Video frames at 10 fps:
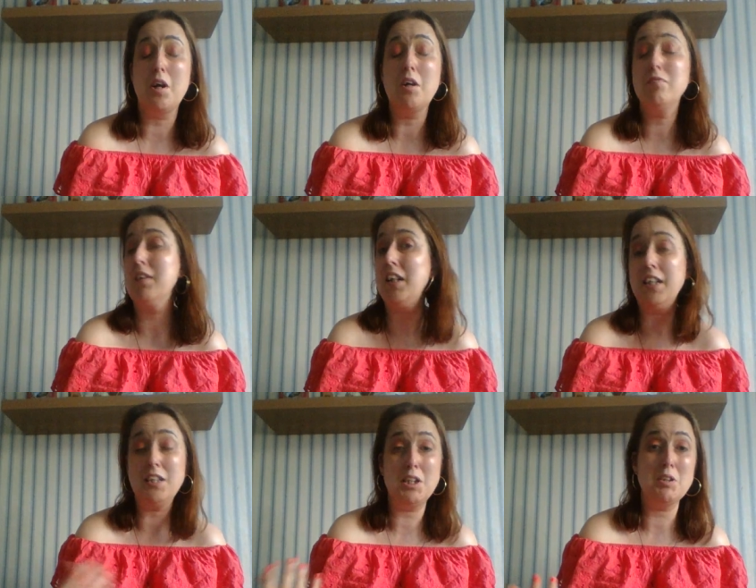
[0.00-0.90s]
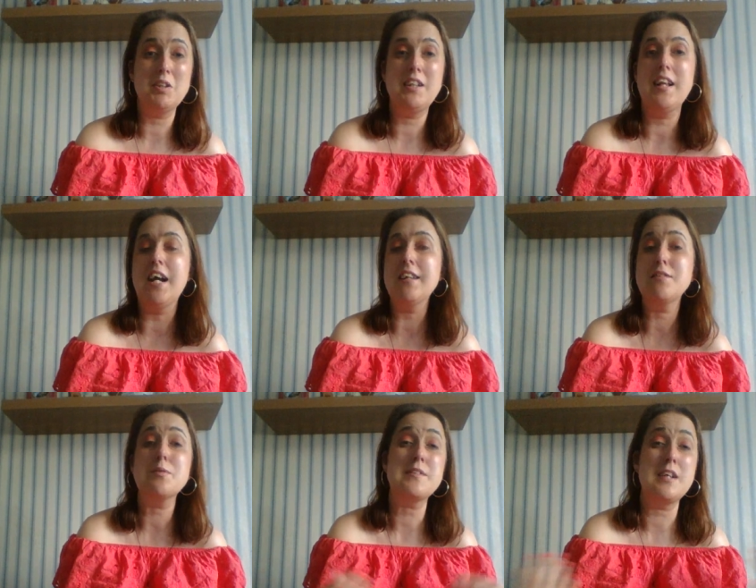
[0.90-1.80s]
I really enjoyed
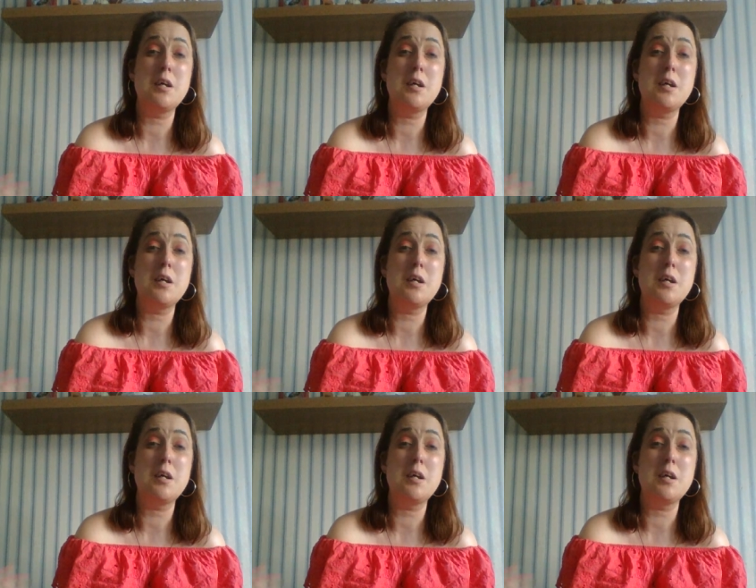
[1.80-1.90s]
that. Also